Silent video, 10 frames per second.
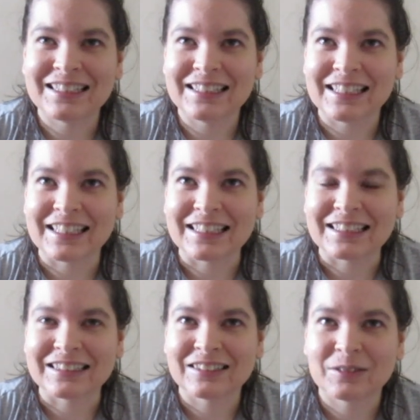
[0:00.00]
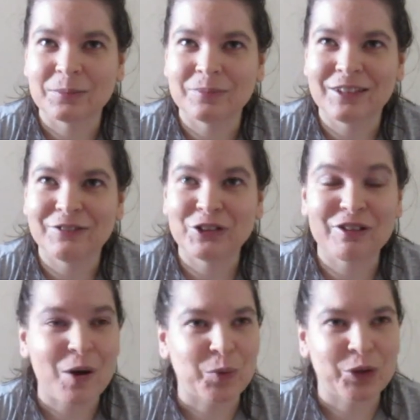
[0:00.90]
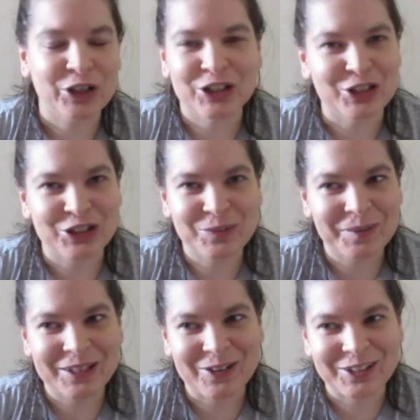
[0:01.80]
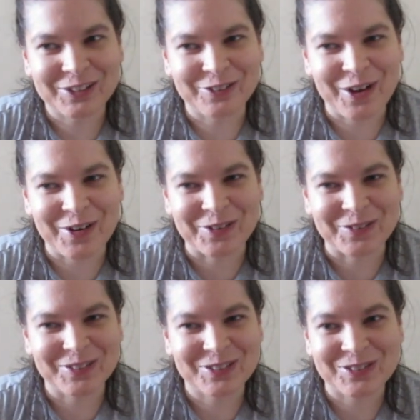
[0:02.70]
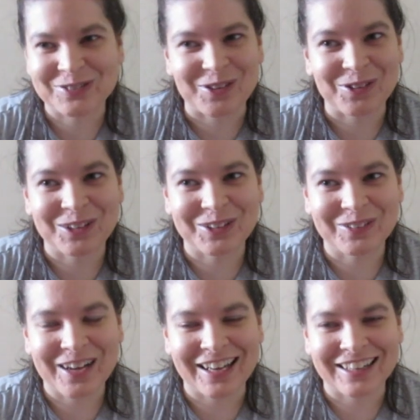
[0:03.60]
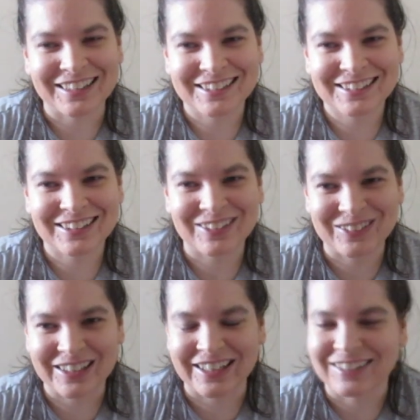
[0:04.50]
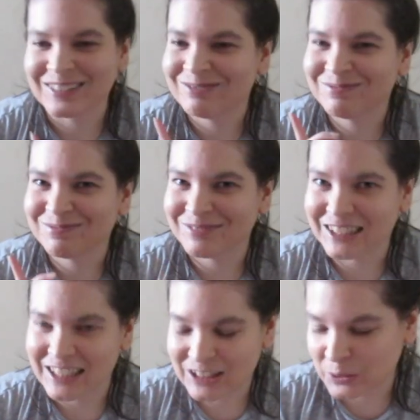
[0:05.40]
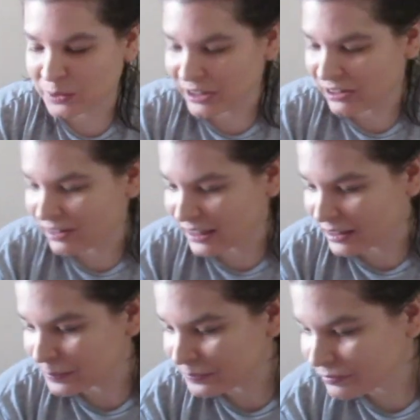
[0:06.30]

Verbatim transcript: yeah, if you're at work, you shouldn't be on your phone scrolling away. So yeah, need to work on that.